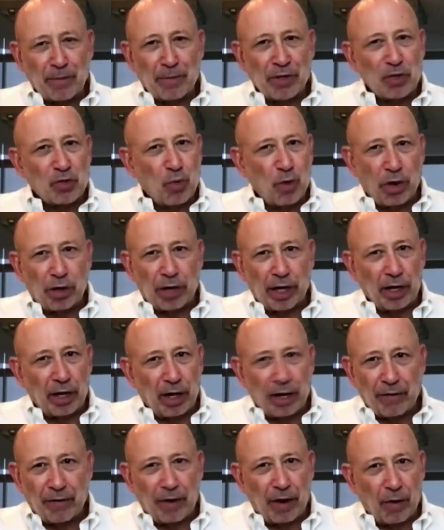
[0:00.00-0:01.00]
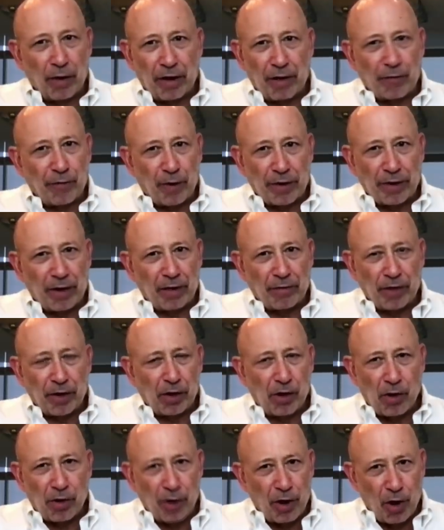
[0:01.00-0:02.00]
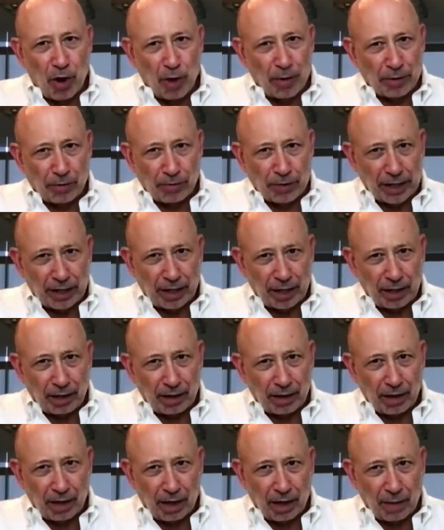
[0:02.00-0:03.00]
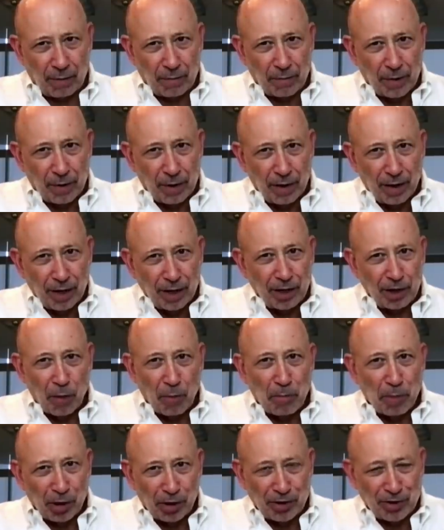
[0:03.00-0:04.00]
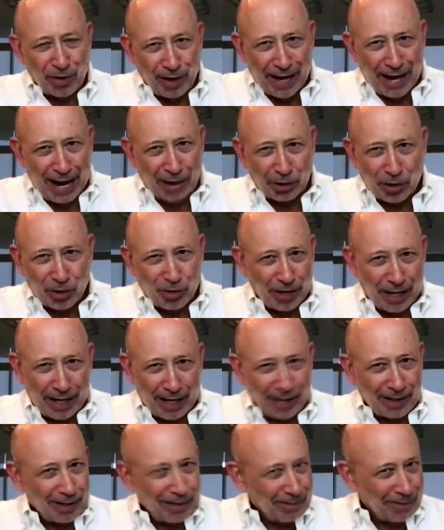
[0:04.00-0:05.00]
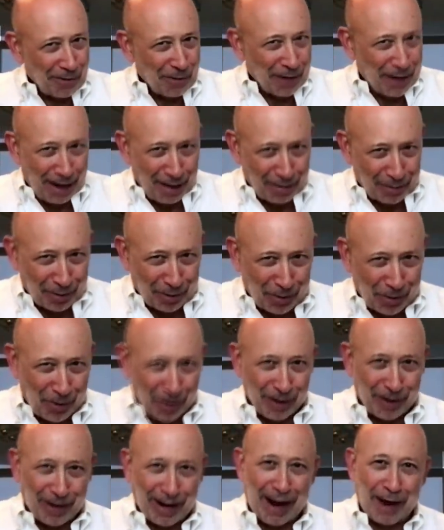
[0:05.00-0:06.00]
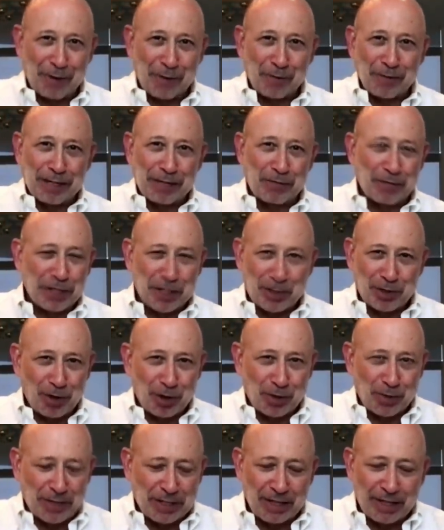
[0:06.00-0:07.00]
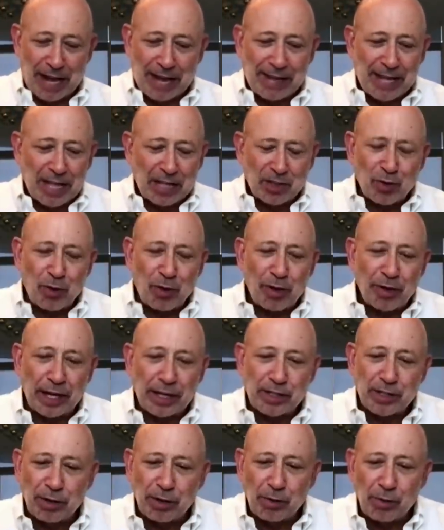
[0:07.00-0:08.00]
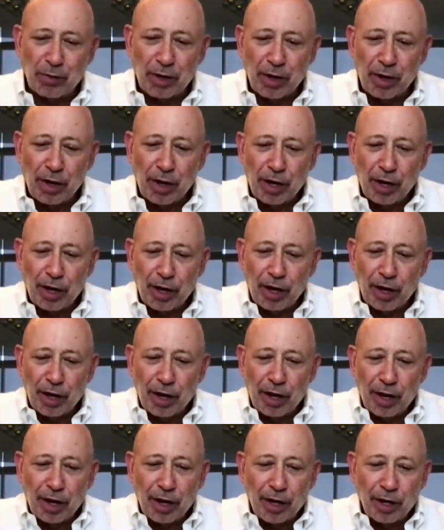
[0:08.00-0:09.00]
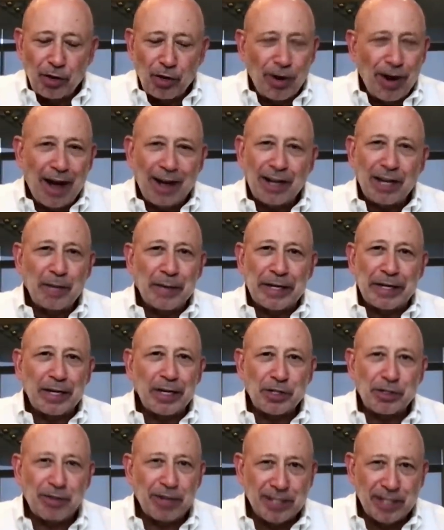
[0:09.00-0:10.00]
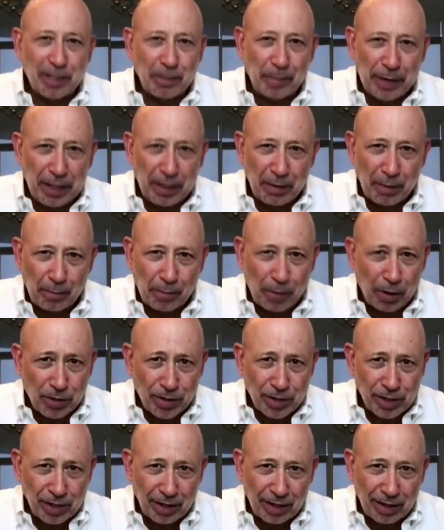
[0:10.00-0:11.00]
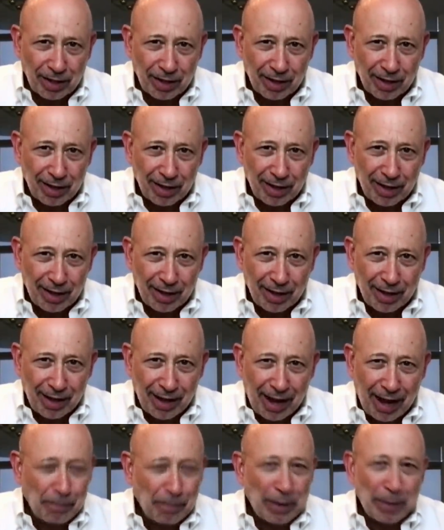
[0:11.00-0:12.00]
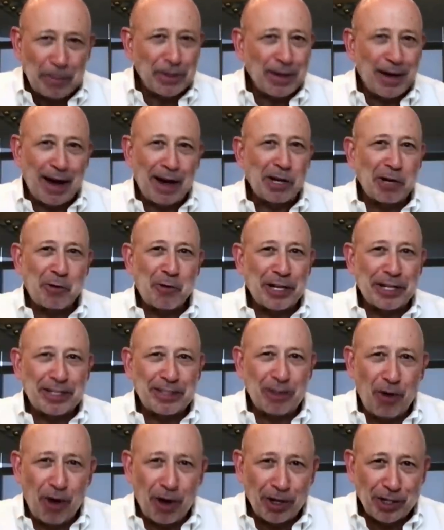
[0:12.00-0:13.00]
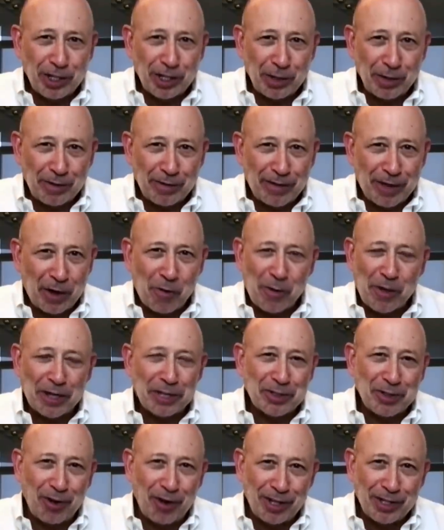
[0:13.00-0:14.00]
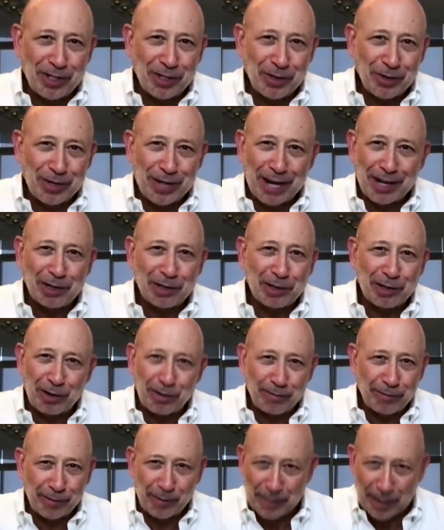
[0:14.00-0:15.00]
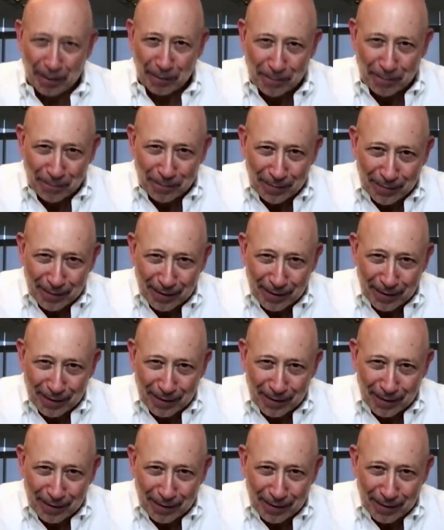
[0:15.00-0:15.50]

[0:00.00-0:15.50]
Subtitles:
Somebody's working, if they're going home and reading you know, books on how to trade whatever or how to read research, whichever, and that's all they do, you're not gonna be an interesting person. And people are not gonna wanna talk to you. And if they don't wanna talk to you, you're not gonna learn from them.